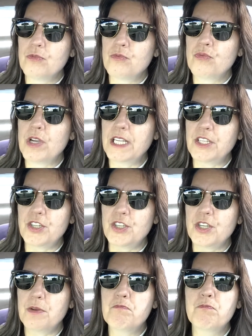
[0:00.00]

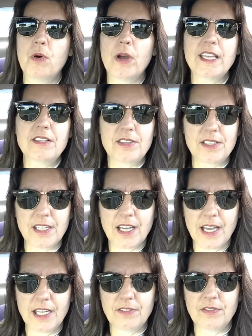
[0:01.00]
rich, moist
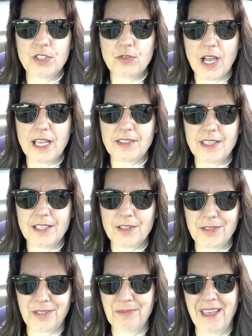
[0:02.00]
kind of a dry
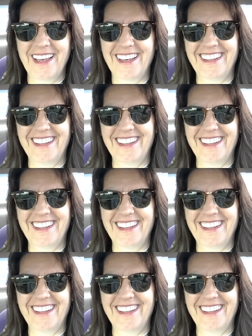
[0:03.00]
cedar smell.